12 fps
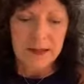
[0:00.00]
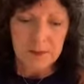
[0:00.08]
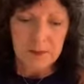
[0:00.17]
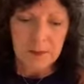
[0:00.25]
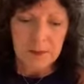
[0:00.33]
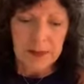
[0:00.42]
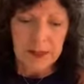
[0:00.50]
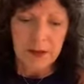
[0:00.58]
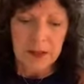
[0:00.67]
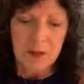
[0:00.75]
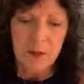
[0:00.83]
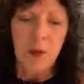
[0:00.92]
there is
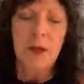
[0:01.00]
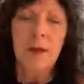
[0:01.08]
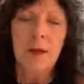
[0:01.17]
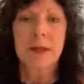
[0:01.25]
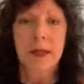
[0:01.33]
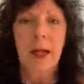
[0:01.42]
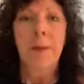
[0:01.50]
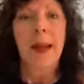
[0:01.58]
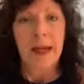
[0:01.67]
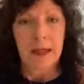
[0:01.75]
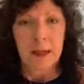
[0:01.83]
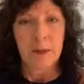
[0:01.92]
one of the girls
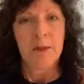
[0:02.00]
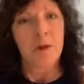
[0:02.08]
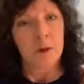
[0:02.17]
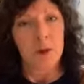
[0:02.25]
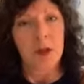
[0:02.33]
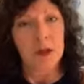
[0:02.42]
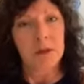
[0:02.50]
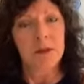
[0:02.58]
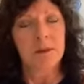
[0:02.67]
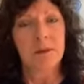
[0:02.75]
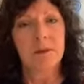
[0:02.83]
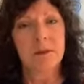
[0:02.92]
that I painted
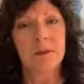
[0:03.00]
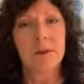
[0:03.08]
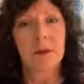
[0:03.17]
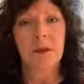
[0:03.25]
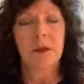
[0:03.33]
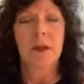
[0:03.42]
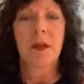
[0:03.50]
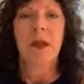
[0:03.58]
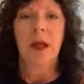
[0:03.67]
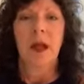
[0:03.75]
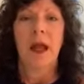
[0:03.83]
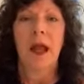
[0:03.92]
before.
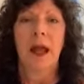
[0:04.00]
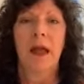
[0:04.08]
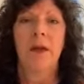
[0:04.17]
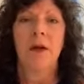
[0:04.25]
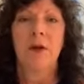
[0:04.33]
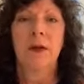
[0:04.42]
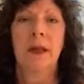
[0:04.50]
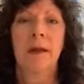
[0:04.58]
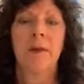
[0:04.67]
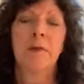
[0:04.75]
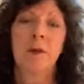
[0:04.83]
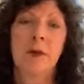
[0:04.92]
And her
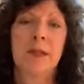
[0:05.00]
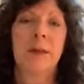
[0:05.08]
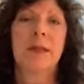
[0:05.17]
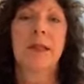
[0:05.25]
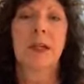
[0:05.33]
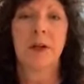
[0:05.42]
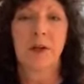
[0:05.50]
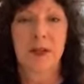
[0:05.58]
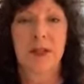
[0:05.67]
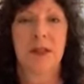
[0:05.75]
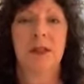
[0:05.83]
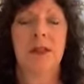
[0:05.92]
name, first name is
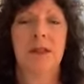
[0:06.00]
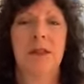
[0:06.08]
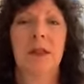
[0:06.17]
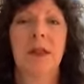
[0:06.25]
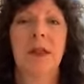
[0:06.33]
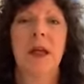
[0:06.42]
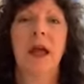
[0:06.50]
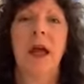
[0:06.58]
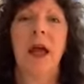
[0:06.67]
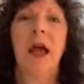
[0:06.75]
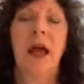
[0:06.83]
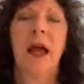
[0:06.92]
Kirsten.
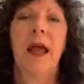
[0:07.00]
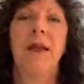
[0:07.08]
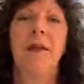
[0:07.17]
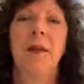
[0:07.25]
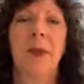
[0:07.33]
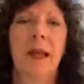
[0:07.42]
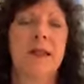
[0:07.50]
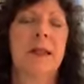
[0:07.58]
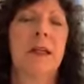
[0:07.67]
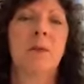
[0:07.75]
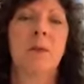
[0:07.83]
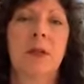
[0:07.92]
And the
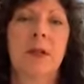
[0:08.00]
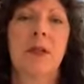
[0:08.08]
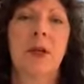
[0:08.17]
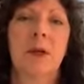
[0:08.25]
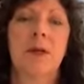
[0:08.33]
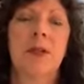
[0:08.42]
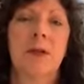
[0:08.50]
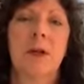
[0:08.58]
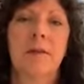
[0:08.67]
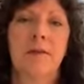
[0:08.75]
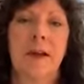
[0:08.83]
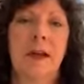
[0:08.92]
painting was sold to her
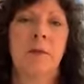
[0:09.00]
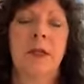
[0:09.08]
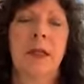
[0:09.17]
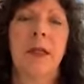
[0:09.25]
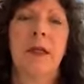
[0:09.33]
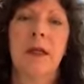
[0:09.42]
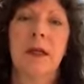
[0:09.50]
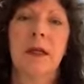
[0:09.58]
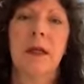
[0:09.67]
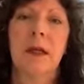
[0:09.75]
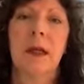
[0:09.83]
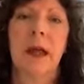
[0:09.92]
family
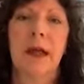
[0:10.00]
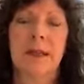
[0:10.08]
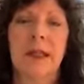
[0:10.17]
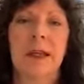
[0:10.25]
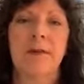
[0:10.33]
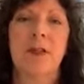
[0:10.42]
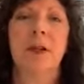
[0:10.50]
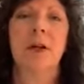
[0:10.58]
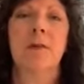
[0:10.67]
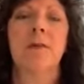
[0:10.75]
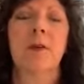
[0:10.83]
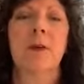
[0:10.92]
as a gift to
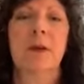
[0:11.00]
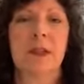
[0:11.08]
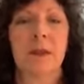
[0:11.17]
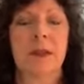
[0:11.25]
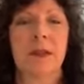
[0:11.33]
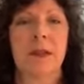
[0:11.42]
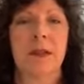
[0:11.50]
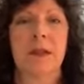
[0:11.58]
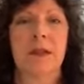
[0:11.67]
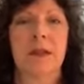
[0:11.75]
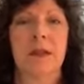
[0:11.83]
her for Christmas.